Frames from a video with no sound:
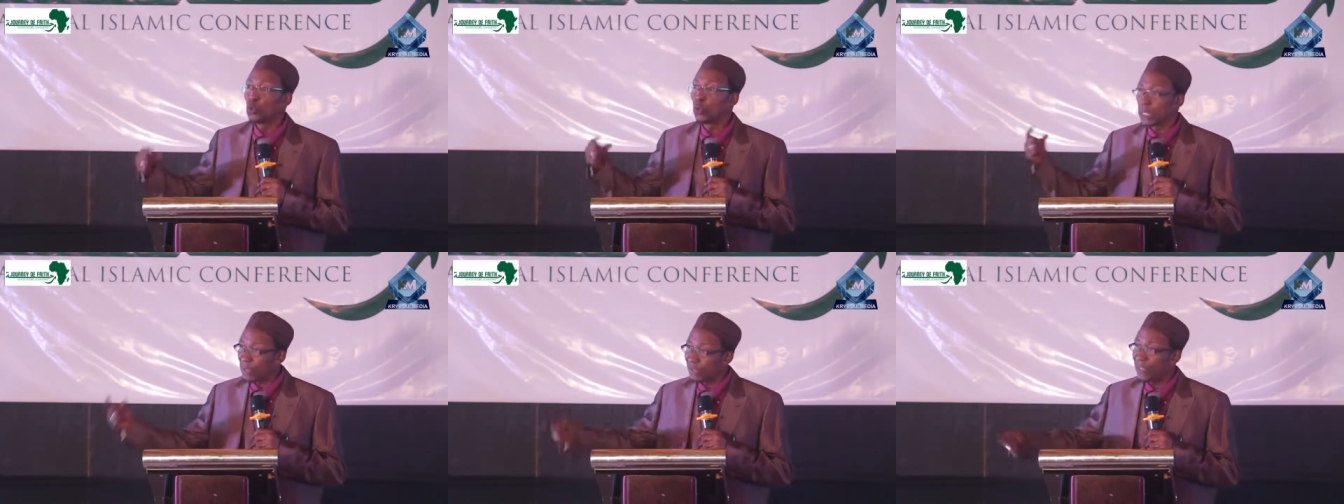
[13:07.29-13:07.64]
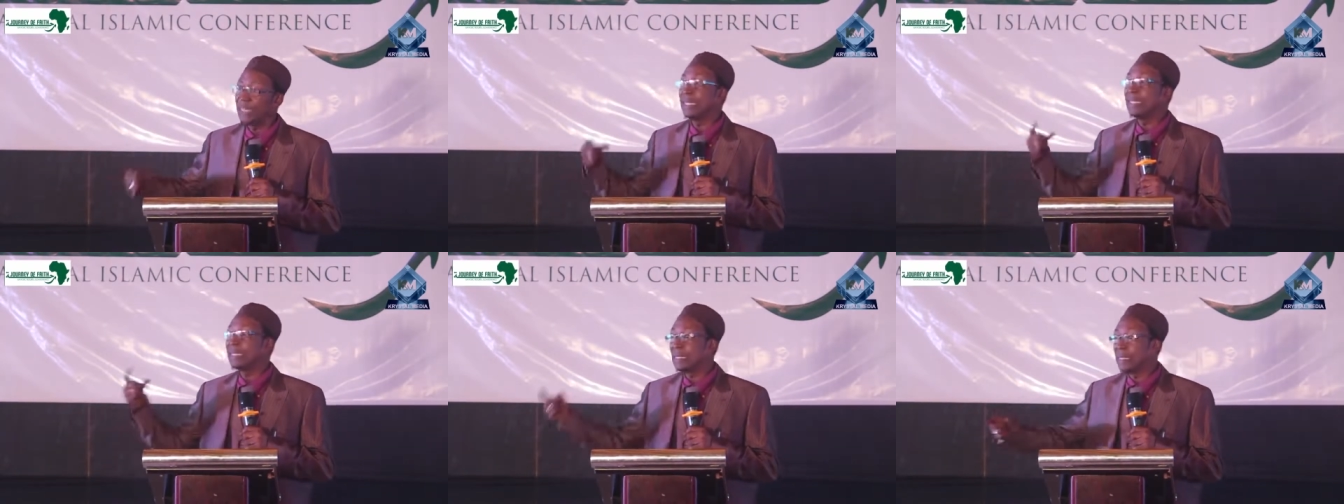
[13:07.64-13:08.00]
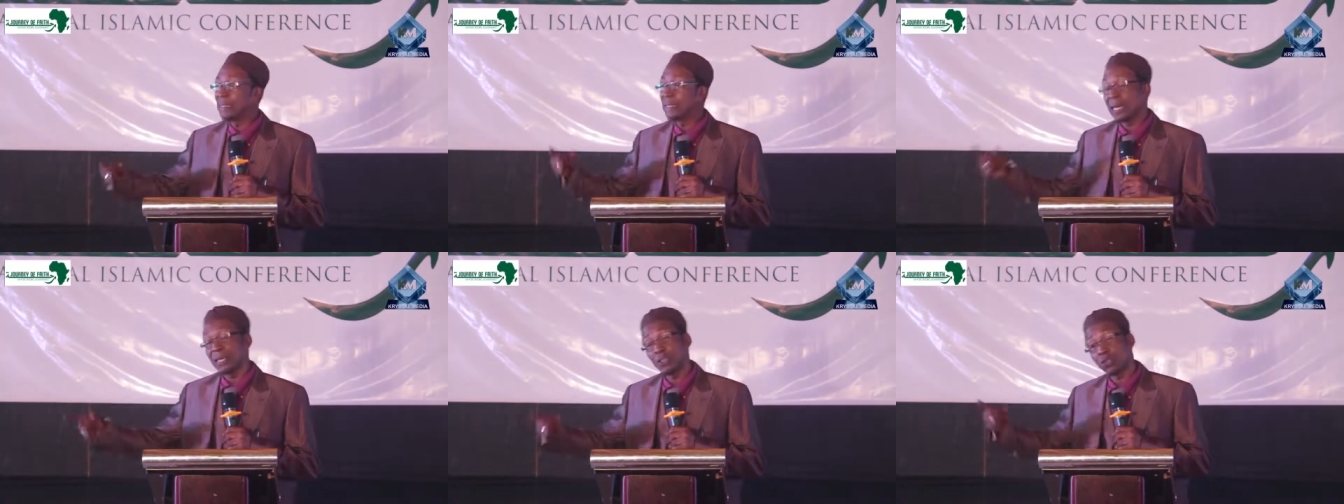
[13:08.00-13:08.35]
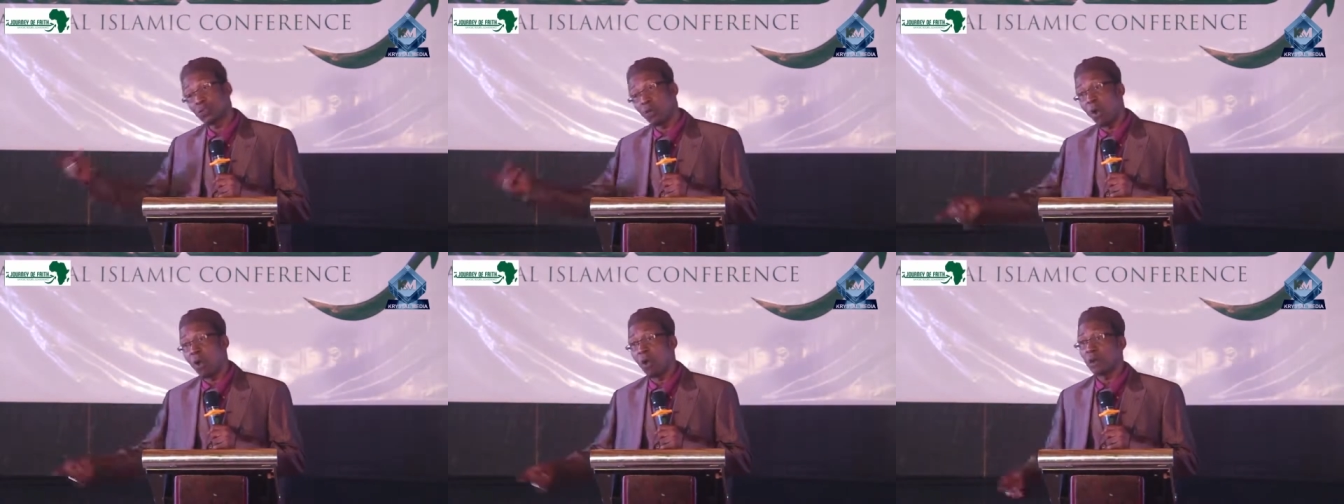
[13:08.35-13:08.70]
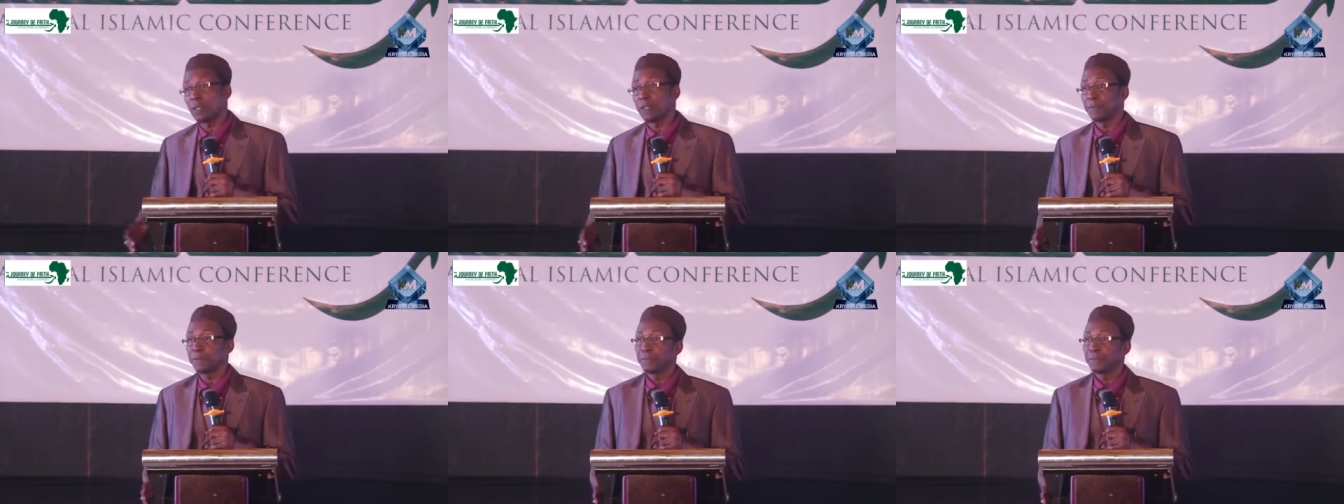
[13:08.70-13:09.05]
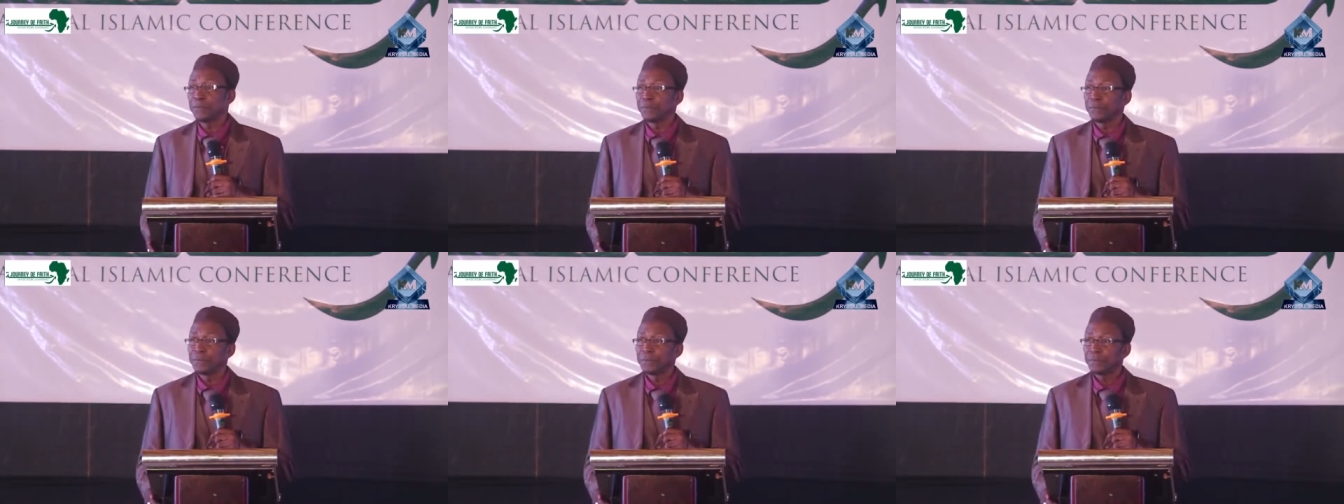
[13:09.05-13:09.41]
whatever he did that is wrong.
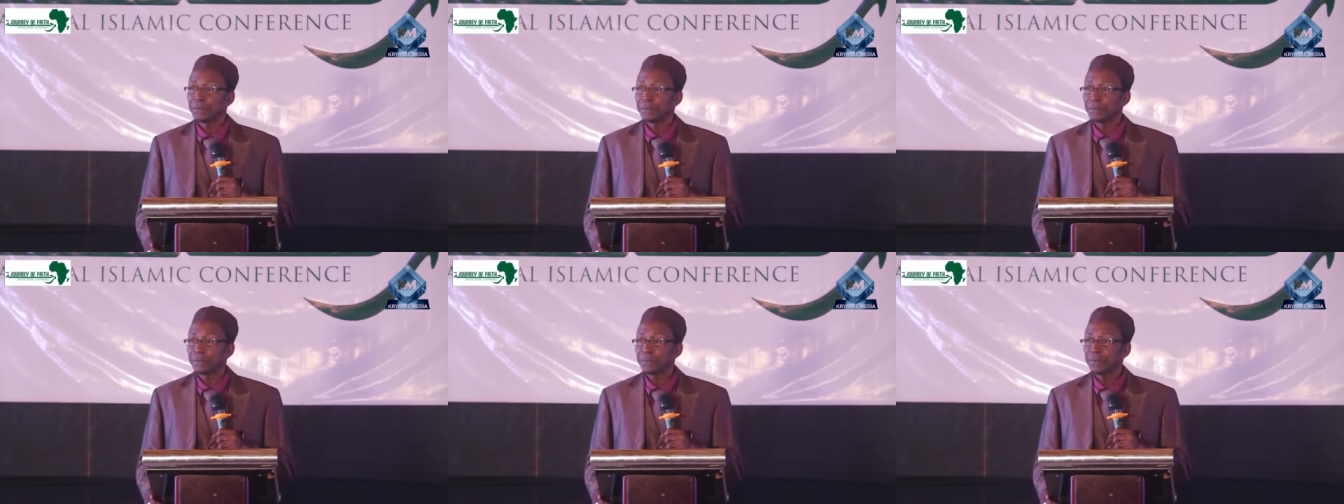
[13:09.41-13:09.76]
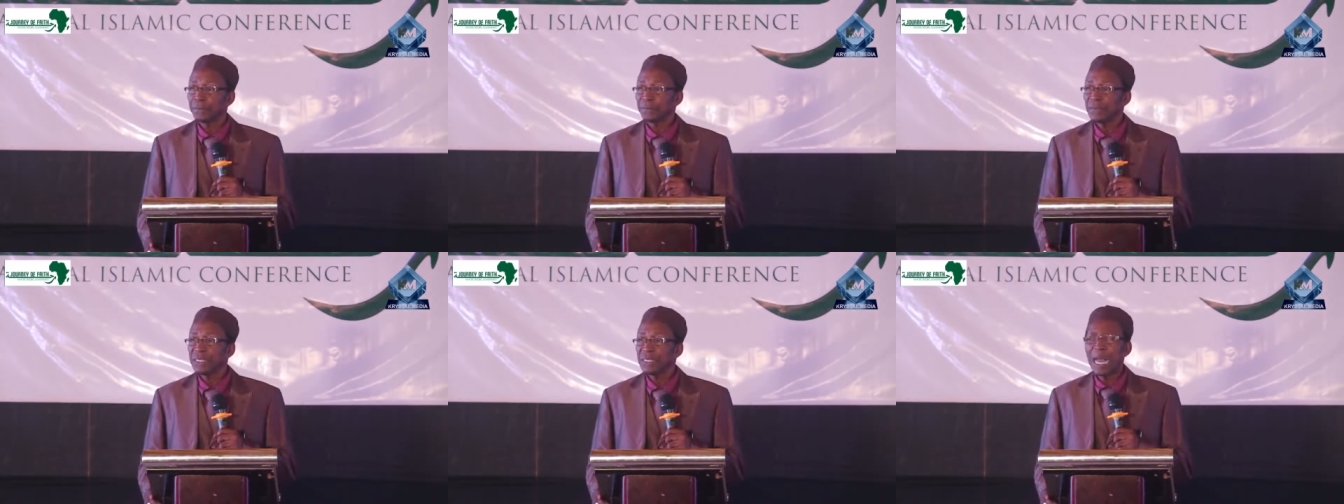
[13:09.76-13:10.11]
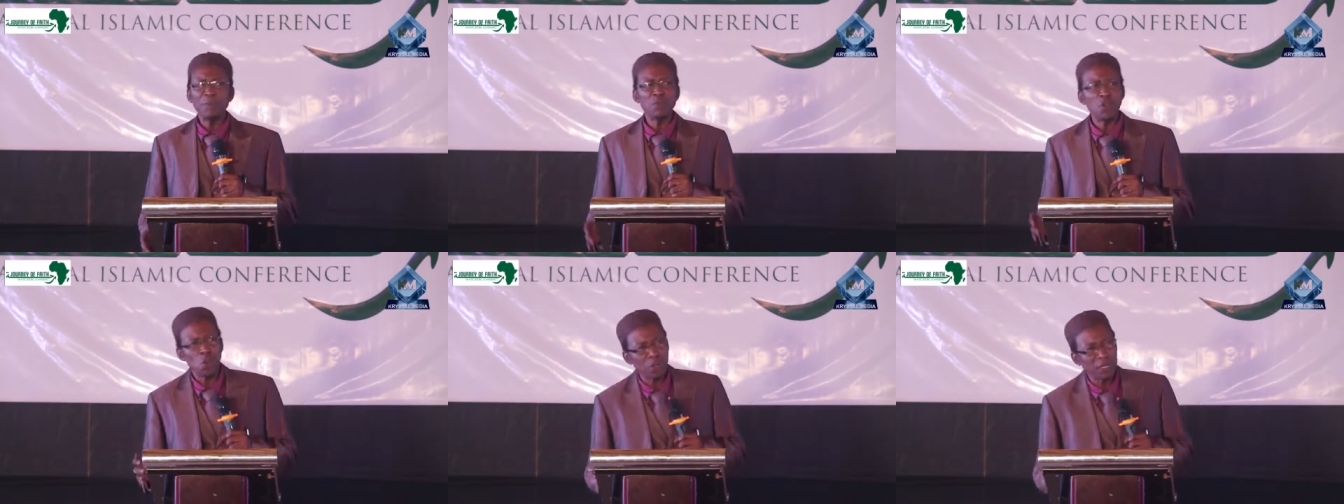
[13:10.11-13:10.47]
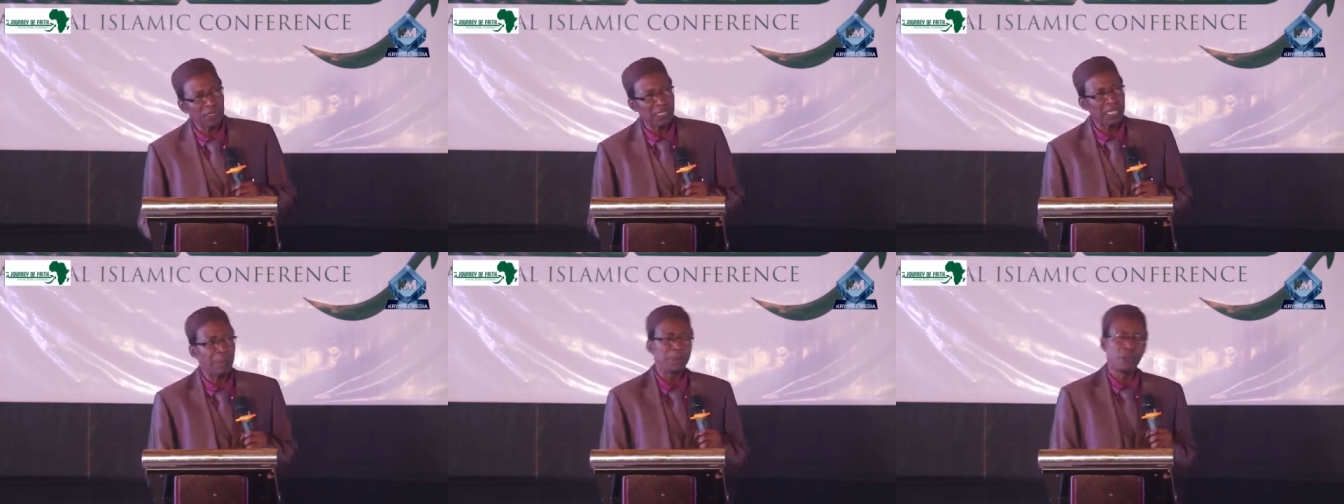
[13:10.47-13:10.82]
I'm not going to say